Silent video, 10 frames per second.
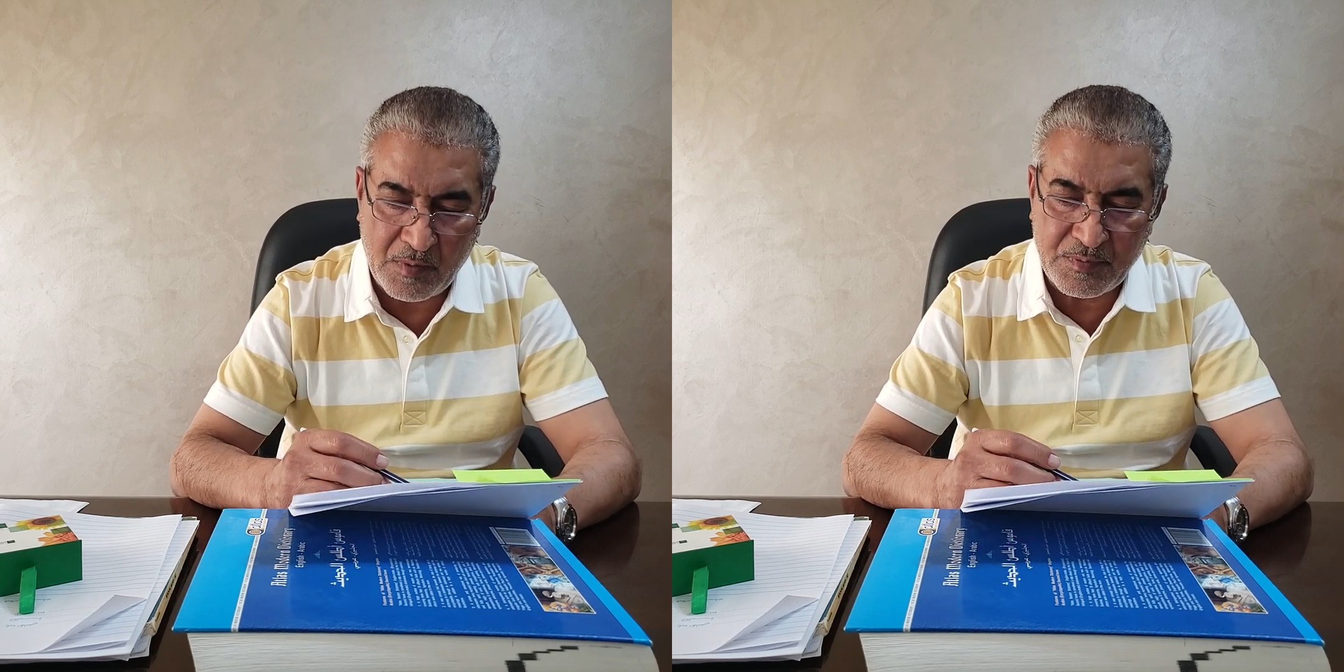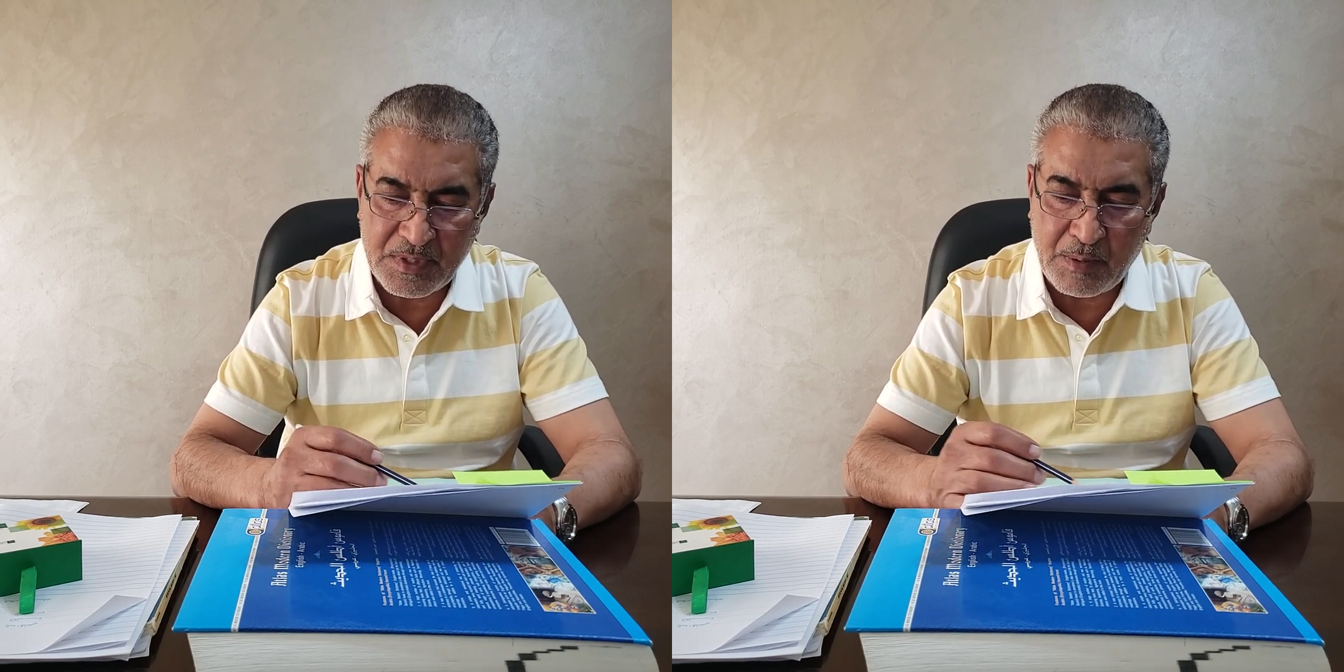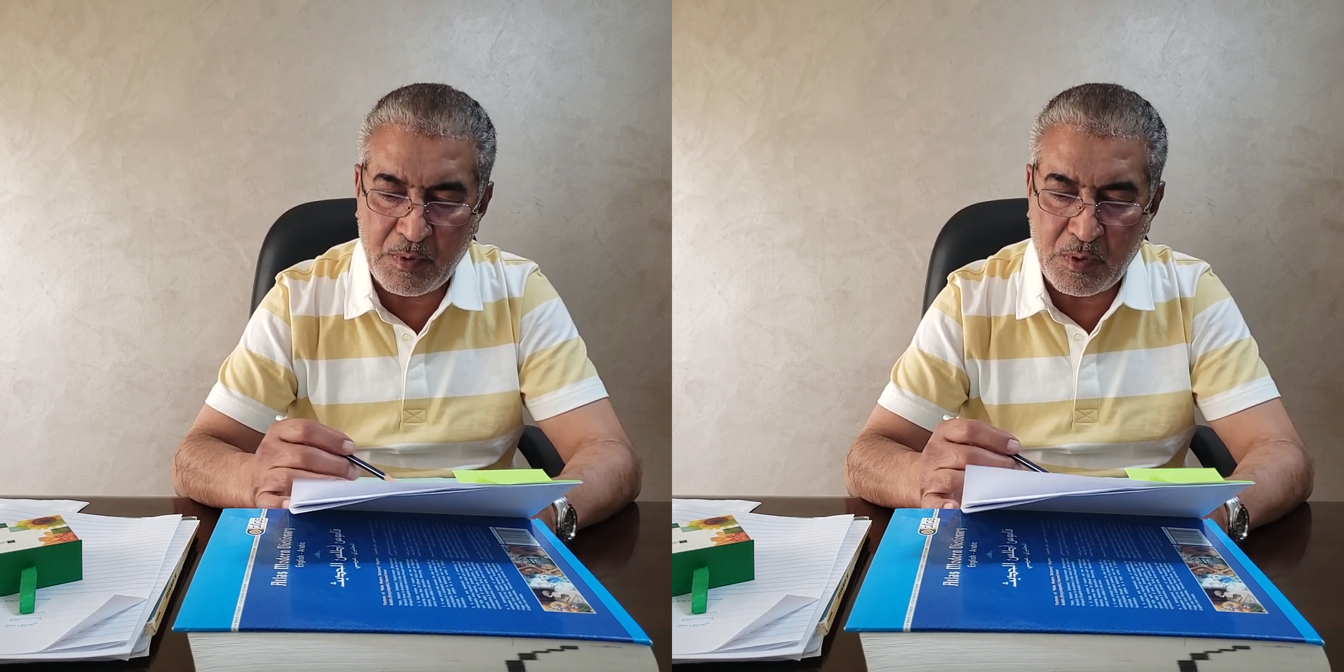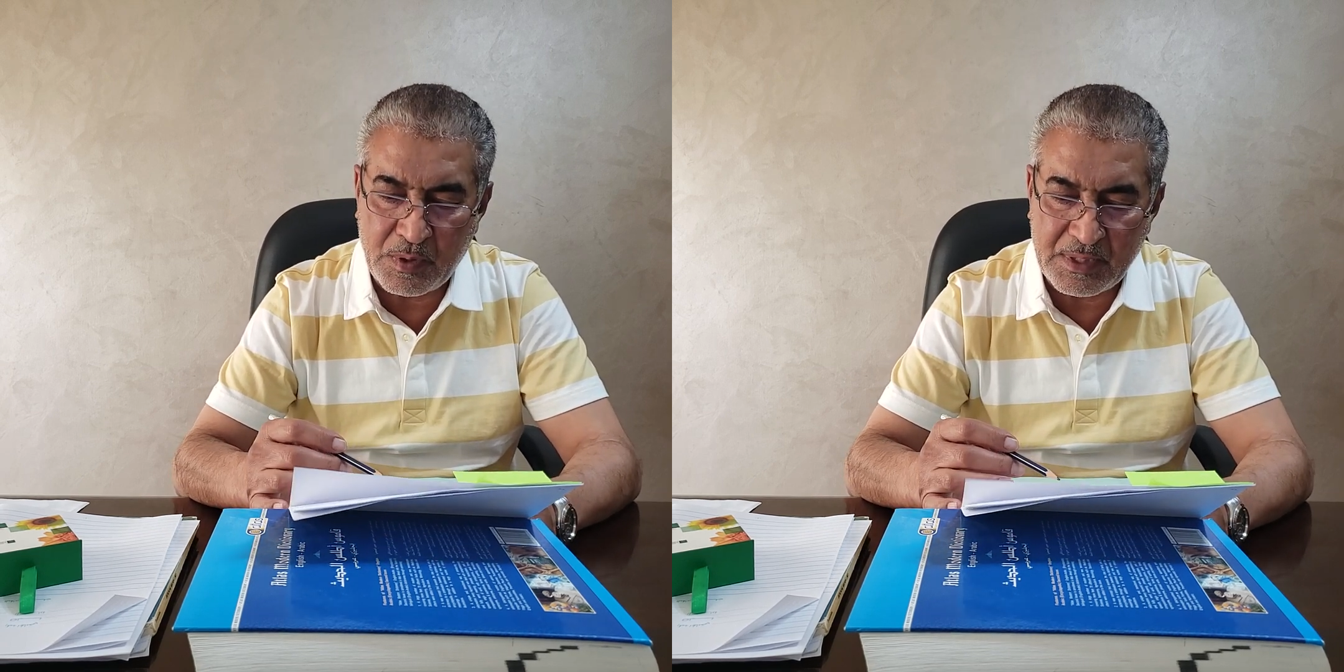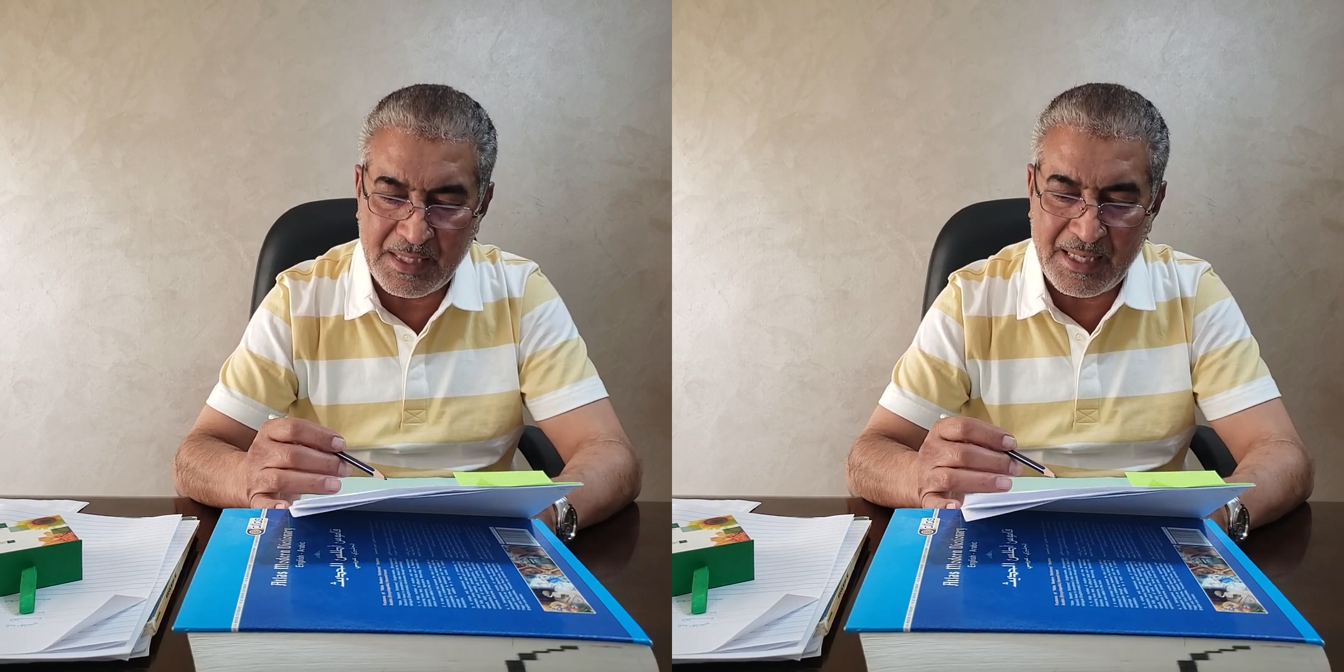of
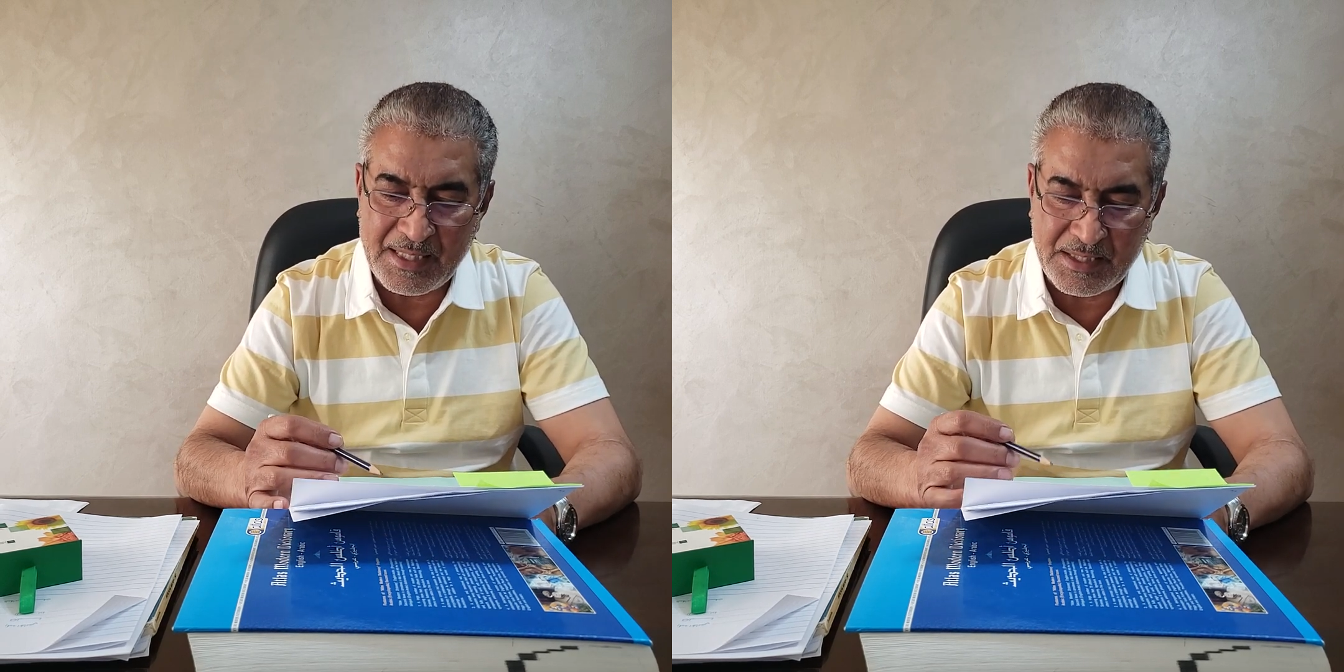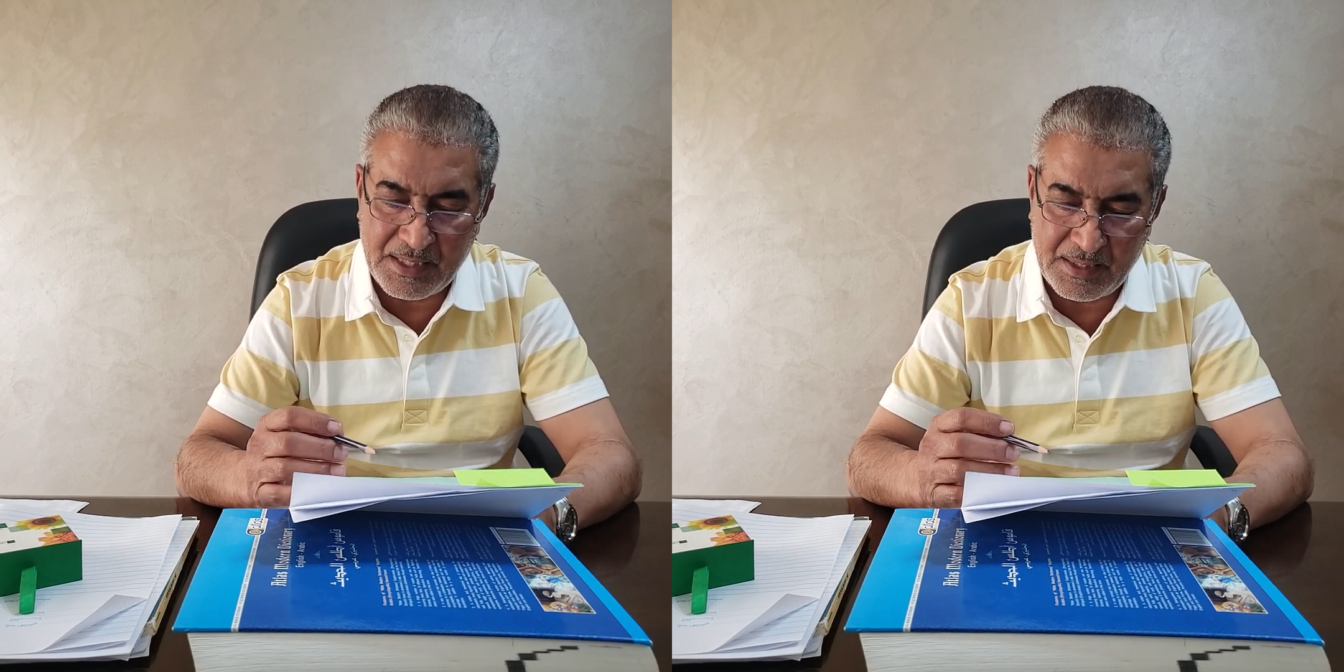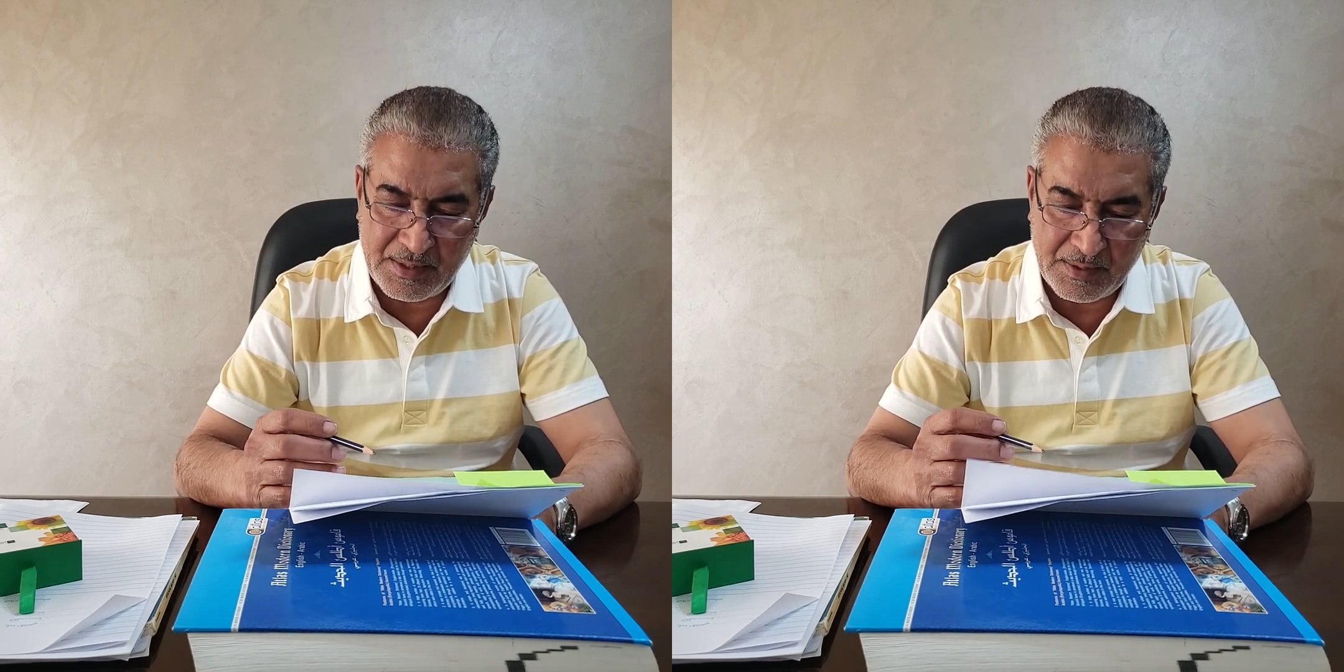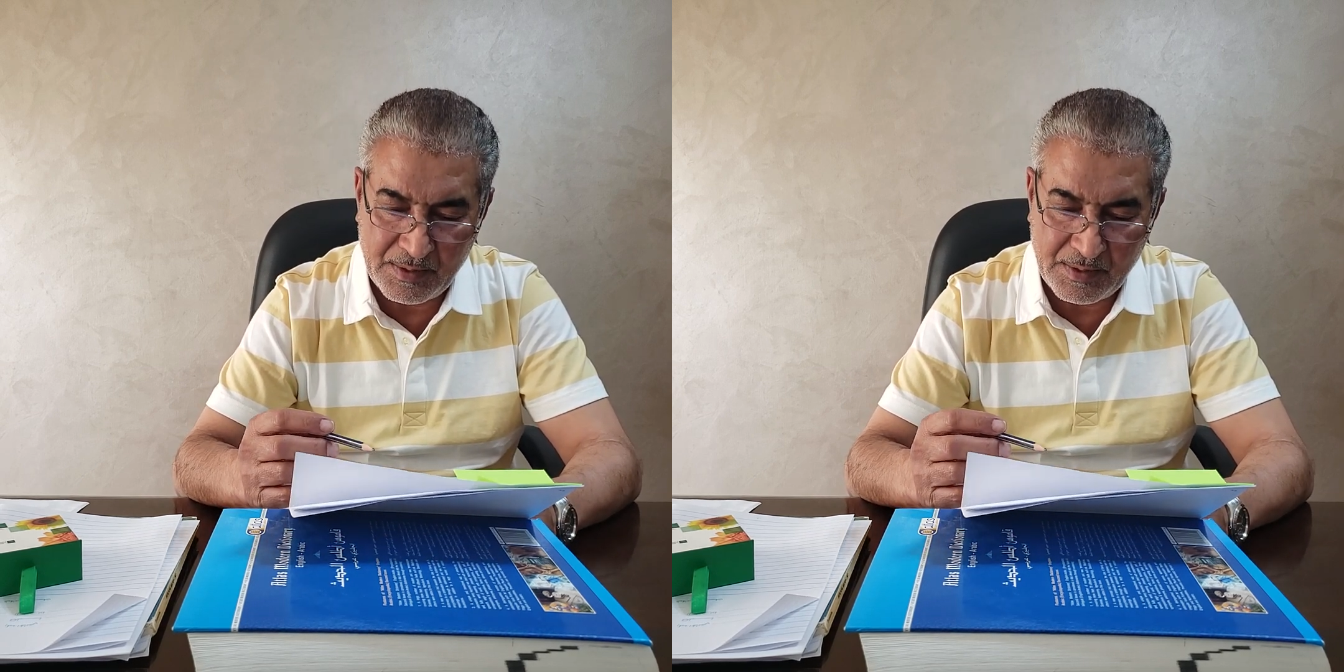subordination.